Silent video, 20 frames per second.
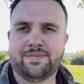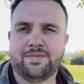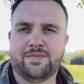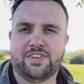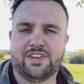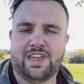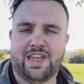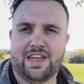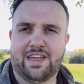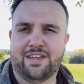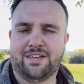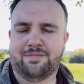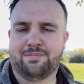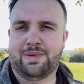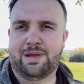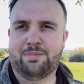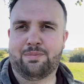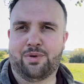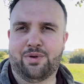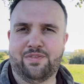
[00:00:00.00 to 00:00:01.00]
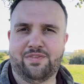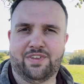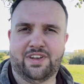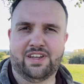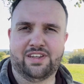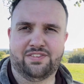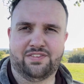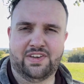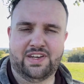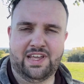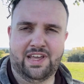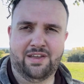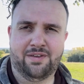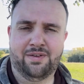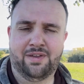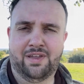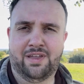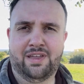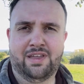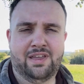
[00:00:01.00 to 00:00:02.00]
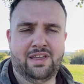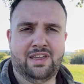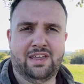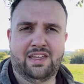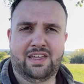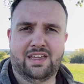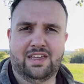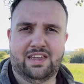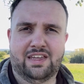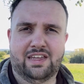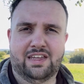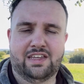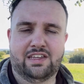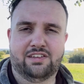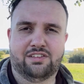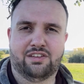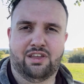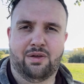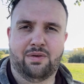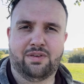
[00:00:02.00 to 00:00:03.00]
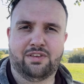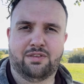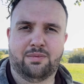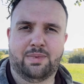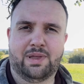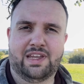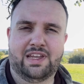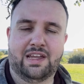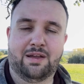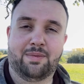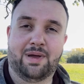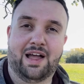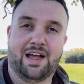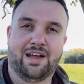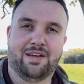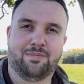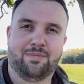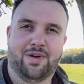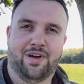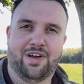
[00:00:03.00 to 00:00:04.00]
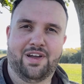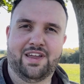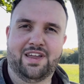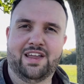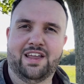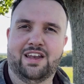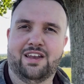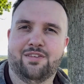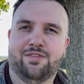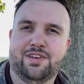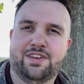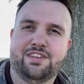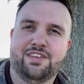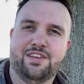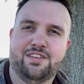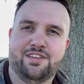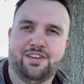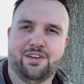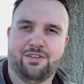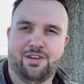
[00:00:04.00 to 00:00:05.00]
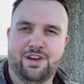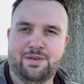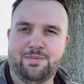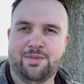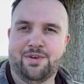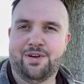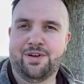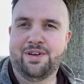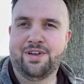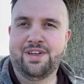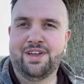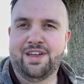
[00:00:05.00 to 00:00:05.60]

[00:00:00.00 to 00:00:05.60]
So yeah, main point for this video is going to be about my lovely 2-2 Creedmoor,